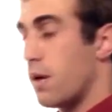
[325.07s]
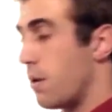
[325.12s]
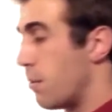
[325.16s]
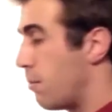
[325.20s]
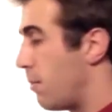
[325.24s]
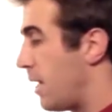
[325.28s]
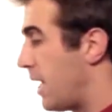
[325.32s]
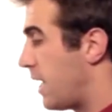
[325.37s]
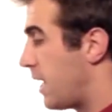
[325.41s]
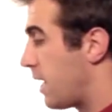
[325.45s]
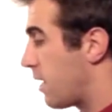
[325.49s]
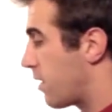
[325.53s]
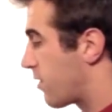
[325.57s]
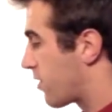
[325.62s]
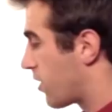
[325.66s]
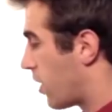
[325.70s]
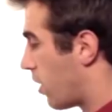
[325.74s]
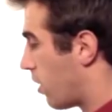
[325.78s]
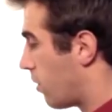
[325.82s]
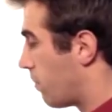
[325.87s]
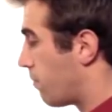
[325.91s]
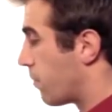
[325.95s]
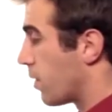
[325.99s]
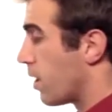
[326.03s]
Meaning,
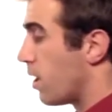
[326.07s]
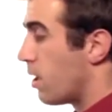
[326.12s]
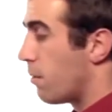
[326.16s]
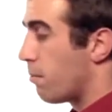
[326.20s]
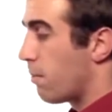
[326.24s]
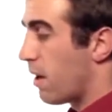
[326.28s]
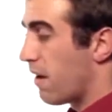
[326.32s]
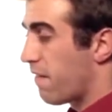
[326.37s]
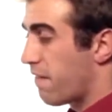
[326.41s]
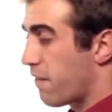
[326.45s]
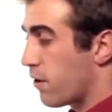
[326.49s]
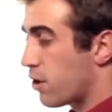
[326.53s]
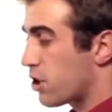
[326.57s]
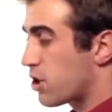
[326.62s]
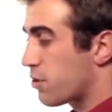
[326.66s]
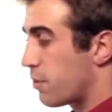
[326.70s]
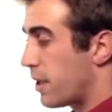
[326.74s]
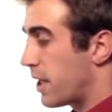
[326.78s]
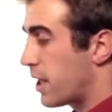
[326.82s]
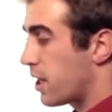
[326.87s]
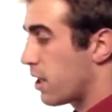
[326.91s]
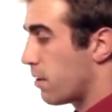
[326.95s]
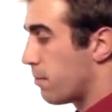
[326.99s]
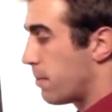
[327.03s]
so my first
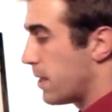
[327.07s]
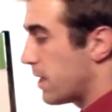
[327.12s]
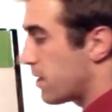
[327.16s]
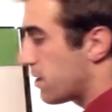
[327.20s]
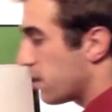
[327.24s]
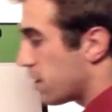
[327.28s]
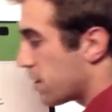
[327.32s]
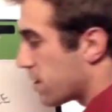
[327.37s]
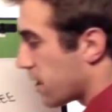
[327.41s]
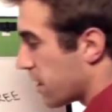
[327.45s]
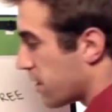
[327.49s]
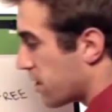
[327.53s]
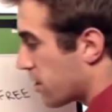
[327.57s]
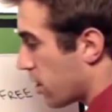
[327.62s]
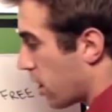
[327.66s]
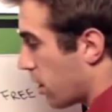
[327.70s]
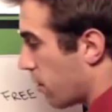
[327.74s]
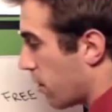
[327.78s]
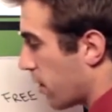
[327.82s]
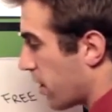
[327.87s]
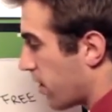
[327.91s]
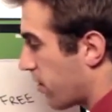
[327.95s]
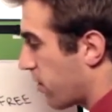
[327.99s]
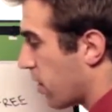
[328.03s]
week in the business, I start
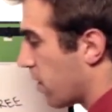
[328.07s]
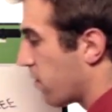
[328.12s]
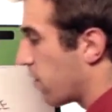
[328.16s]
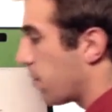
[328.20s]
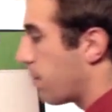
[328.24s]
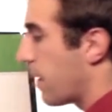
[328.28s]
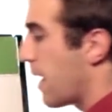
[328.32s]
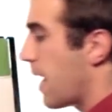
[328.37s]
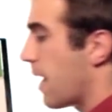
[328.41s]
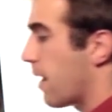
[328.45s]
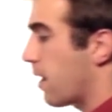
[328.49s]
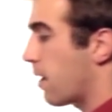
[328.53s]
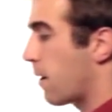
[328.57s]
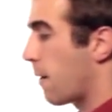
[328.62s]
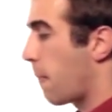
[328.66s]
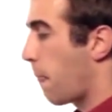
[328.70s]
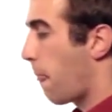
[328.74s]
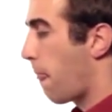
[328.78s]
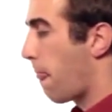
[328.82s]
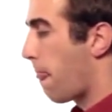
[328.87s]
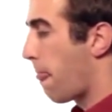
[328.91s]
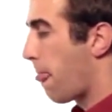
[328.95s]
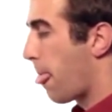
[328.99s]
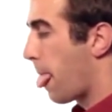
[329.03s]
with a silver pack.
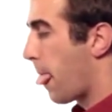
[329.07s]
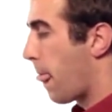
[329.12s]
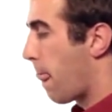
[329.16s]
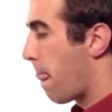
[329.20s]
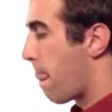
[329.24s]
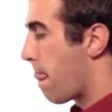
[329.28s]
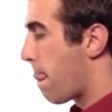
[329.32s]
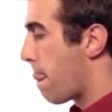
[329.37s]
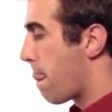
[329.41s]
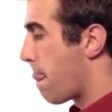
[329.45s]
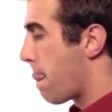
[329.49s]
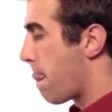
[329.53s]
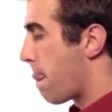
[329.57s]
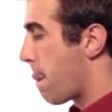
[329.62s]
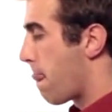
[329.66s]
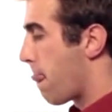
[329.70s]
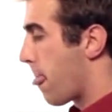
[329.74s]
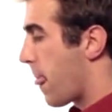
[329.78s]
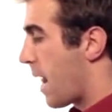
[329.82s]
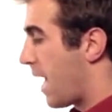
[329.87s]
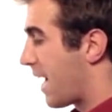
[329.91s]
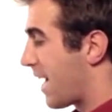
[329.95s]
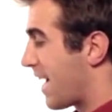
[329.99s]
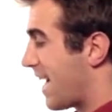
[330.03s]

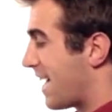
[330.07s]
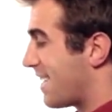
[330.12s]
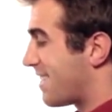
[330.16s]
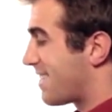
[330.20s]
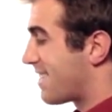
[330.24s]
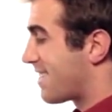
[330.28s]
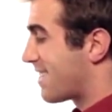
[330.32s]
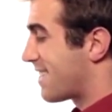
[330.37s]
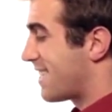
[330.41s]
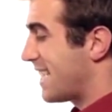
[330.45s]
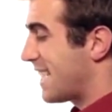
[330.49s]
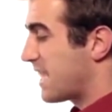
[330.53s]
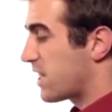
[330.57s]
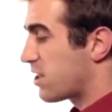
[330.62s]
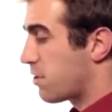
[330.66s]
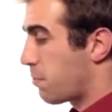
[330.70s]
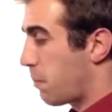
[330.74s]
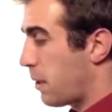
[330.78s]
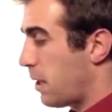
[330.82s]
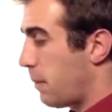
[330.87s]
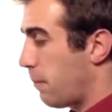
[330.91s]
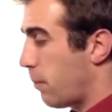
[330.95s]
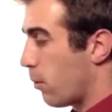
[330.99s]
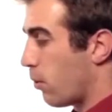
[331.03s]
I got 6
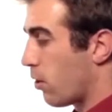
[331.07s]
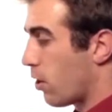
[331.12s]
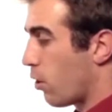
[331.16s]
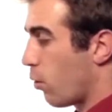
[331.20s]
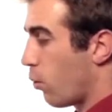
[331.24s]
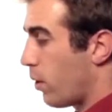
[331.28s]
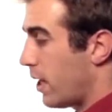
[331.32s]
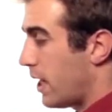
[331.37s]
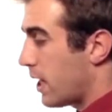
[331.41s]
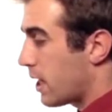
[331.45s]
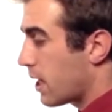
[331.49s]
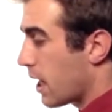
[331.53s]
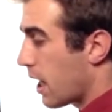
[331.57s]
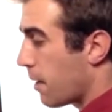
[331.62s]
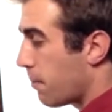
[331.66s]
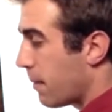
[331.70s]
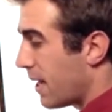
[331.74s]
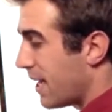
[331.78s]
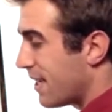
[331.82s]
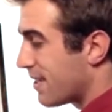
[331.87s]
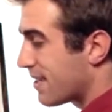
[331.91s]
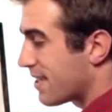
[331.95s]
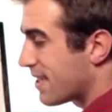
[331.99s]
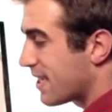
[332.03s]
people in a week. I
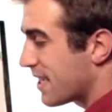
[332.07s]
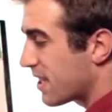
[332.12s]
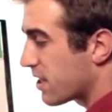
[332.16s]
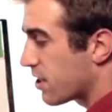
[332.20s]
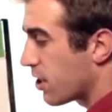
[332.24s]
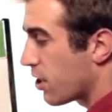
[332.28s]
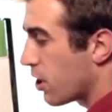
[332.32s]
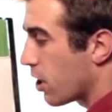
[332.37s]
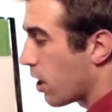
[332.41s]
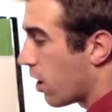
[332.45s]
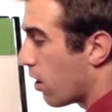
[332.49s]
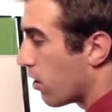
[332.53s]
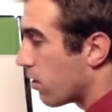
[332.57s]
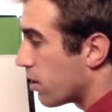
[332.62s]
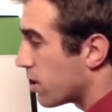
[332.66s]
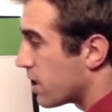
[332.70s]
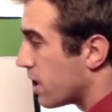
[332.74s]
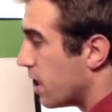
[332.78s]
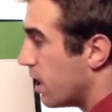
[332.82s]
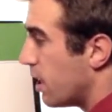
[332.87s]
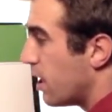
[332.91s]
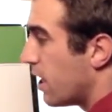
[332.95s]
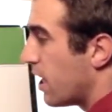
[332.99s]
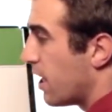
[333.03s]
made $600
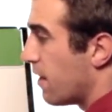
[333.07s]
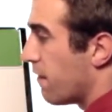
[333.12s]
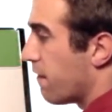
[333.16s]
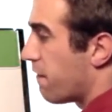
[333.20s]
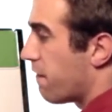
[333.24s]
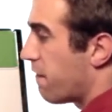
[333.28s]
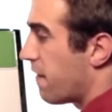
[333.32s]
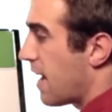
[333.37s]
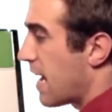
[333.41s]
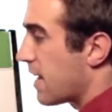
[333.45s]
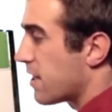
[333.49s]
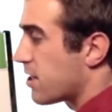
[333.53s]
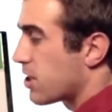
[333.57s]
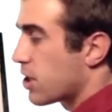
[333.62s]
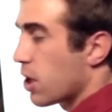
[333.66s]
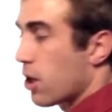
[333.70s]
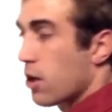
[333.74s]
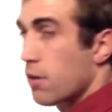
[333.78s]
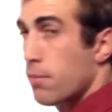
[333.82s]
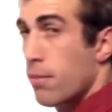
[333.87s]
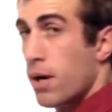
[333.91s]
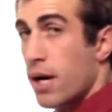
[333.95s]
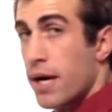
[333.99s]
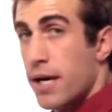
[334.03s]
in fast
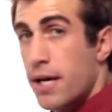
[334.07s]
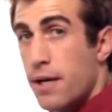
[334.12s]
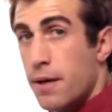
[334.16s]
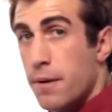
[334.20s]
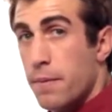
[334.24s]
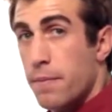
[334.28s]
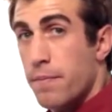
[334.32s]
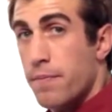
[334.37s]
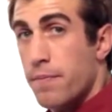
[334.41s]
start money.